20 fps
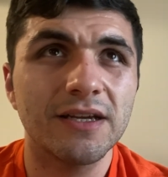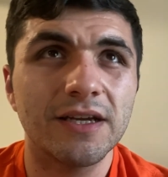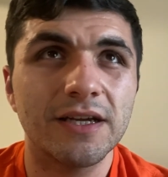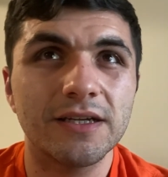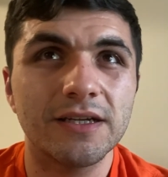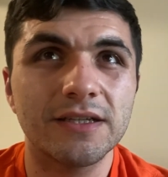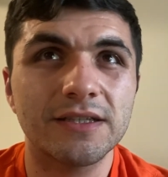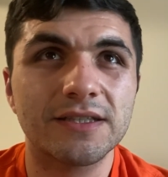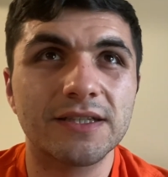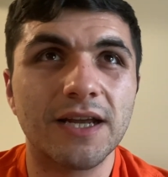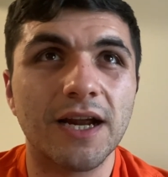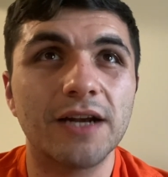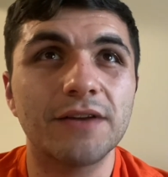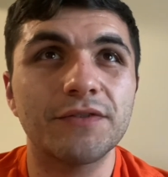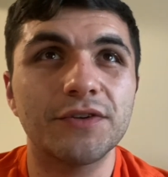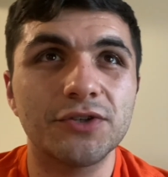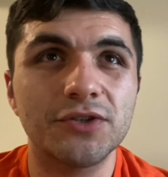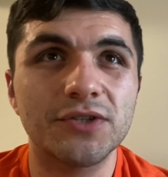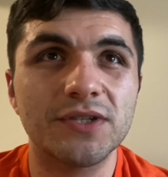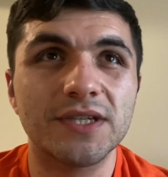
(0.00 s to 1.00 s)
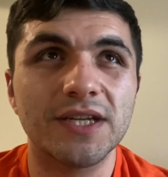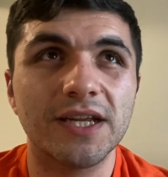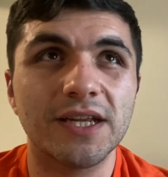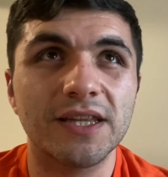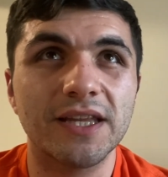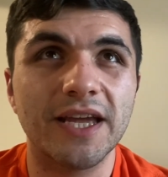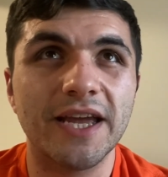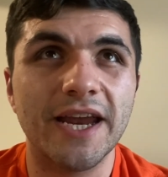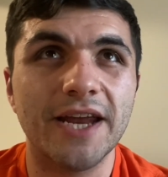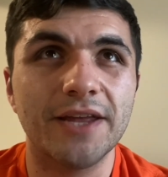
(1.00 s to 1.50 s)
It's kind of interesting
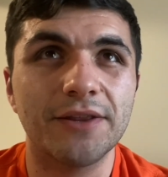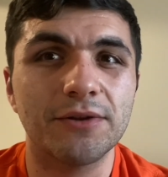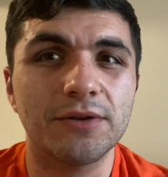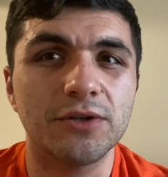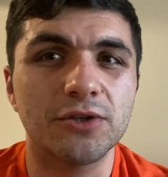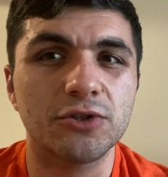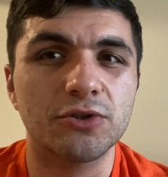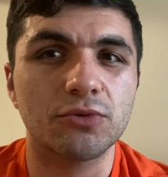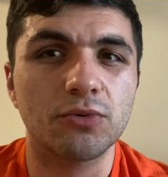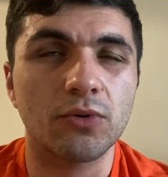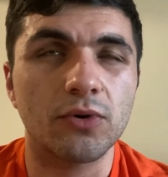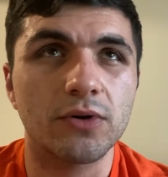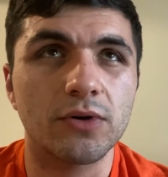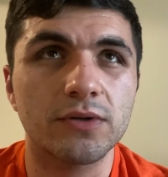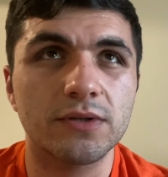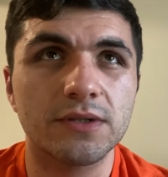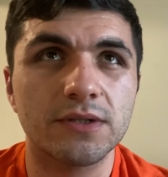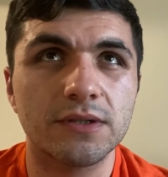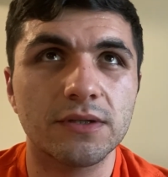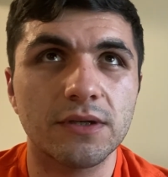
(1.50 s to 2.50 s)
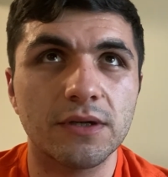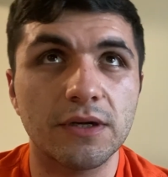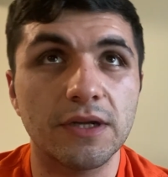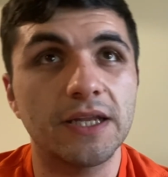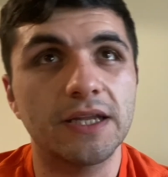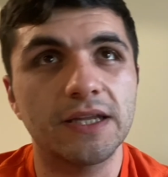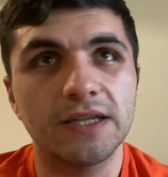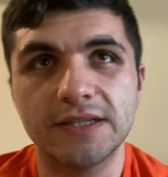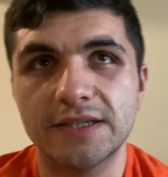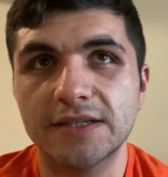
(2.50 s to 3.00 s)
that Anthony Schwartz, and
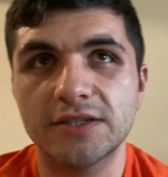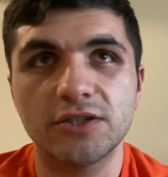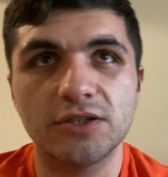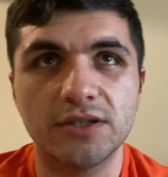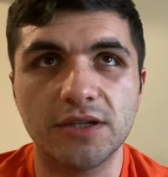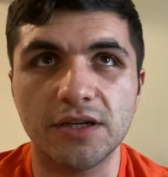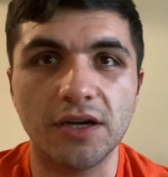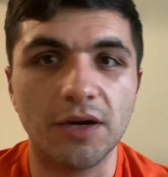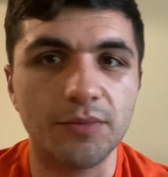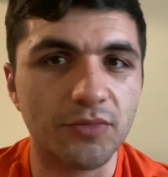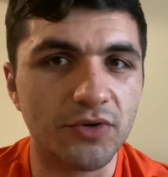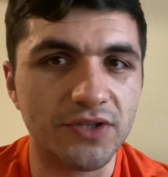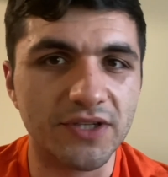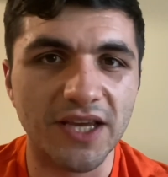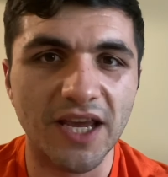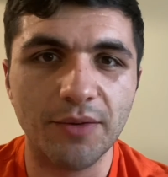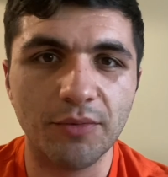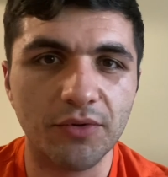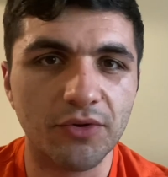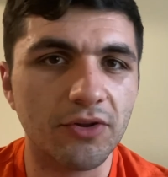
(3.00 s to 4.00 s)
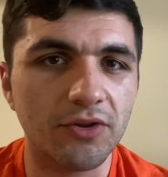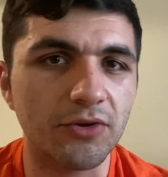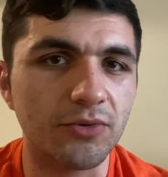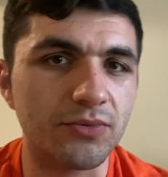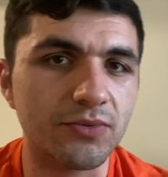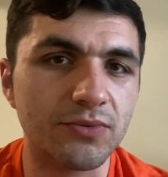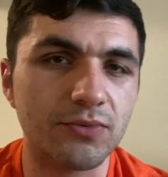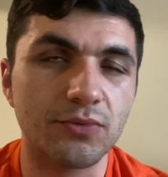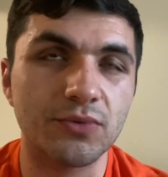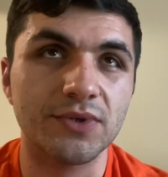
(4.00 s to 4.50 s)
this is just a numbers game with all
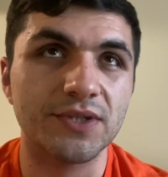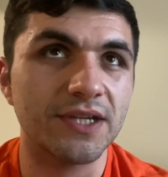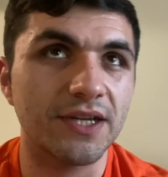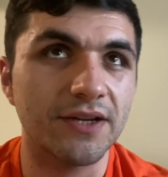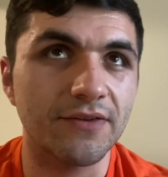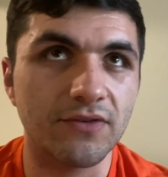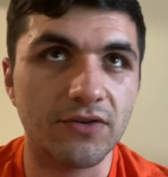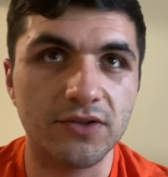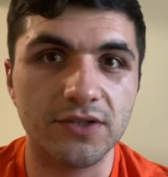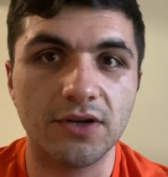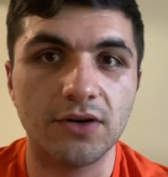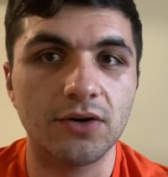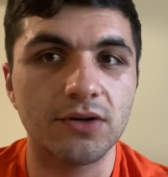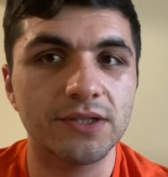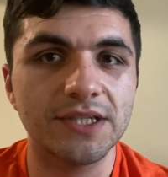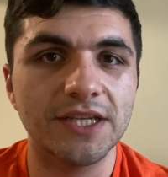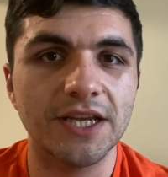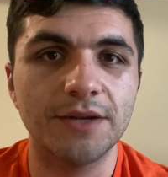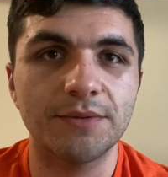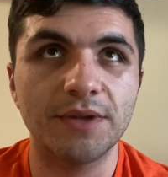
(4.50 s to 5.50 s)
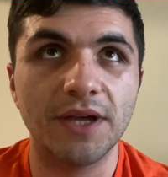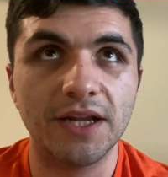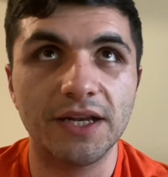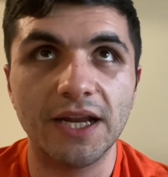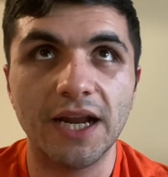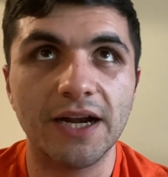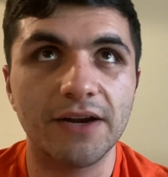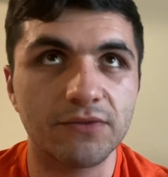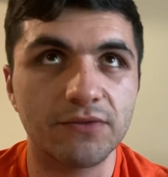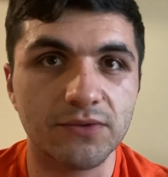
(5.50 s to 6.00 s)
the receivers on our team, that
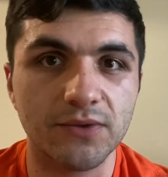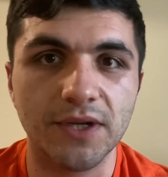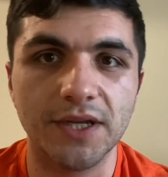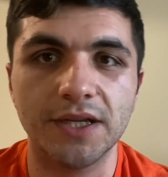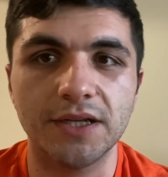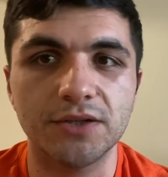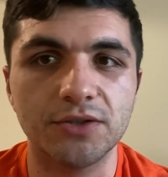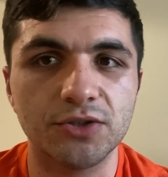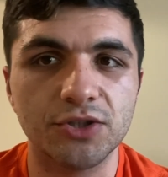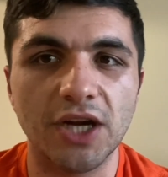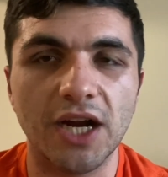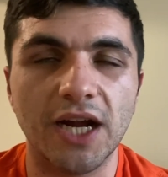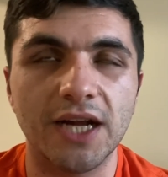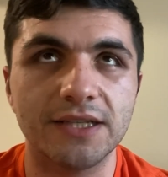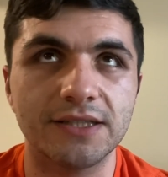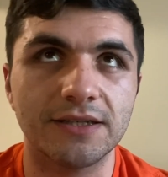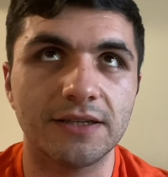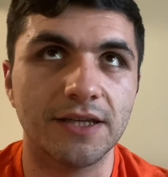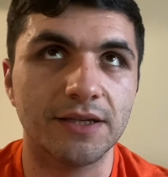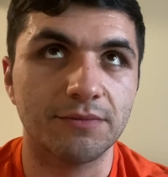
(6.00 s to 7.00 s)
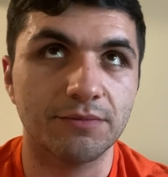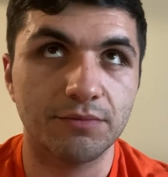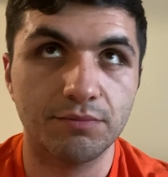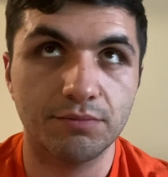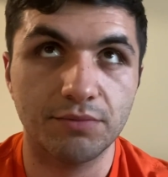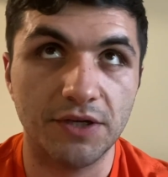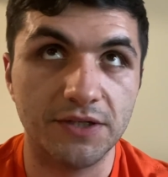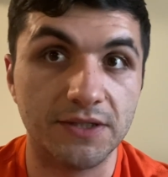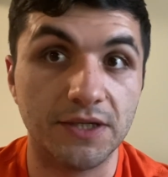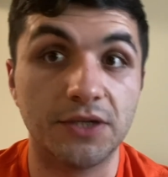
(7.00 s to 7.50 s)
not everyone's going to get a shot to like
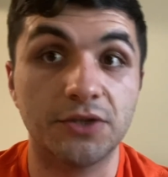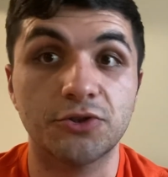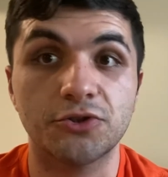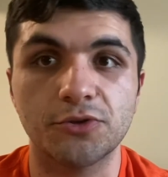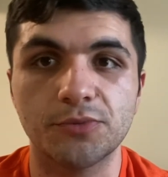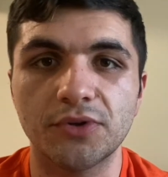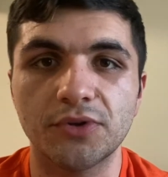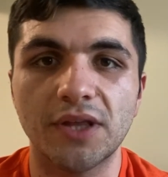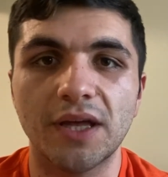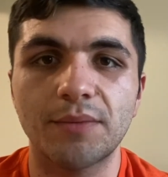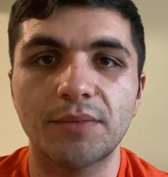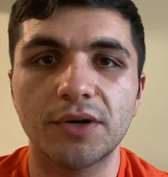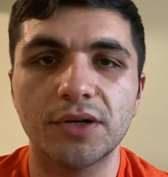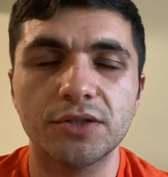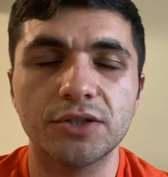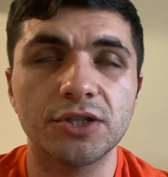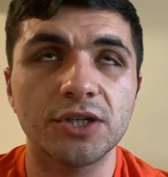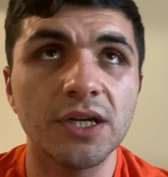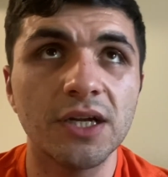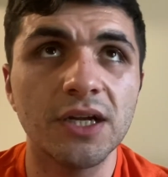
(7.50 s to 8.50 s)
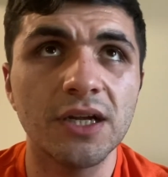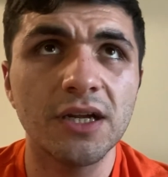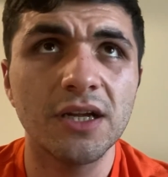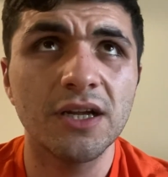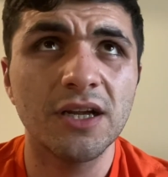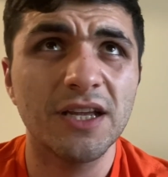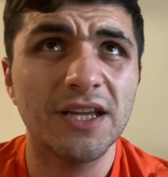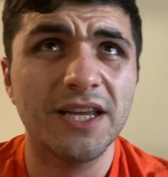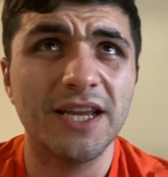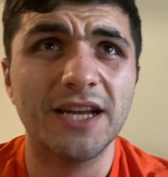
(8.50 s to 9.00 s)
basically contribute that much.
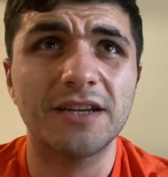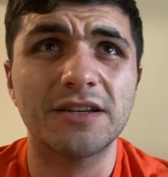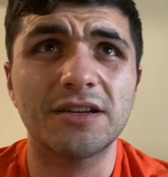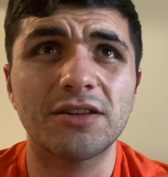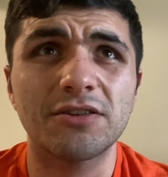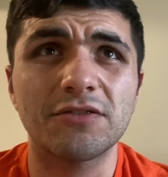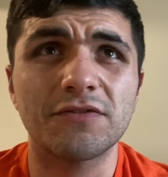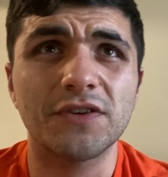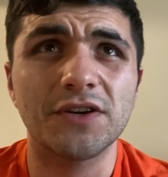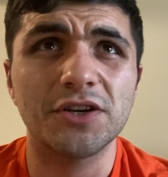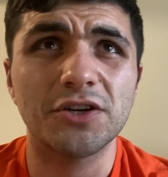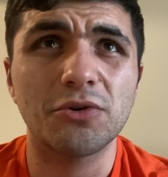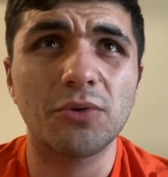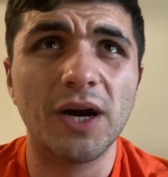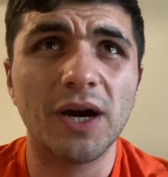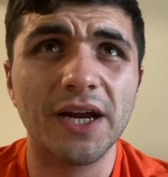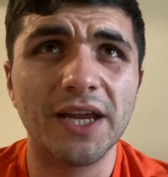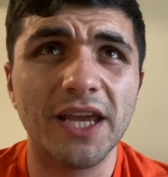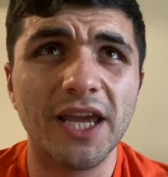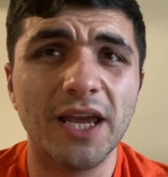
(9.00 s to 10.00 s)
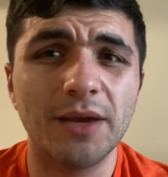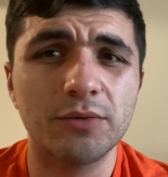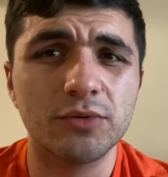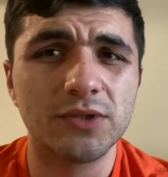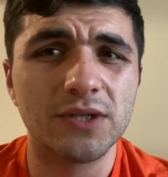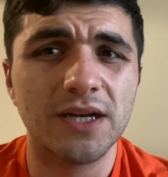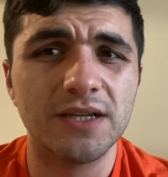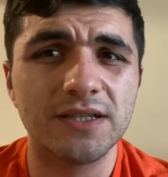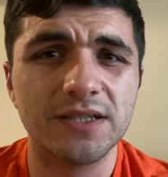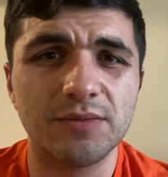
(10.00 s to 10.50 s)
He had another very quiet game, which is
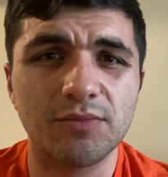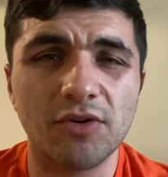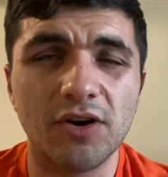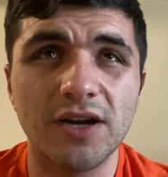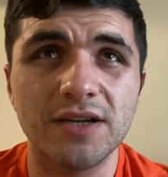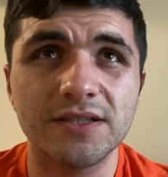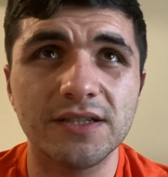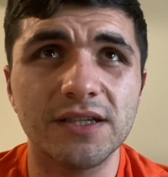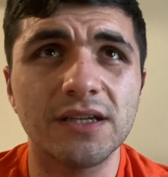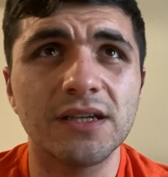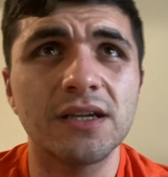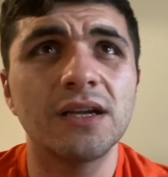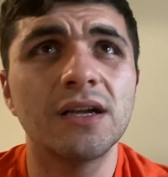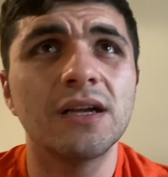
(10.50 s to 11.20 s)
kind of surprising.